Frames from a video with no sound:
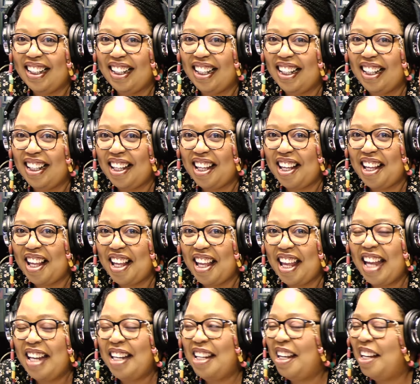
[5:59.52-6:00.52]
Okay.
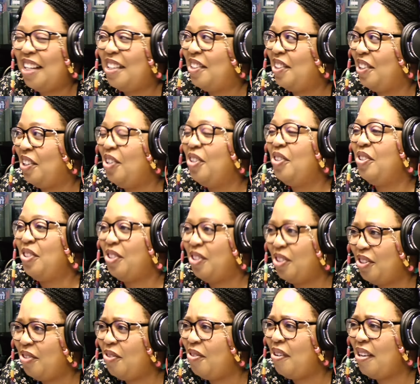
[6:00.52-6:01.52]
Any excuse
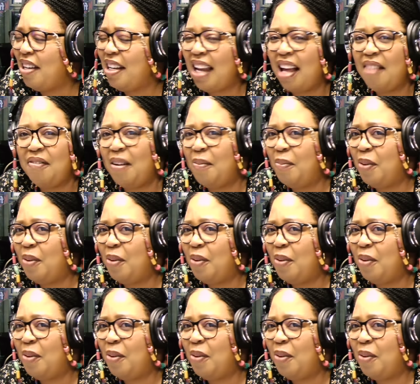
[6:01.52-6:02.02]
to love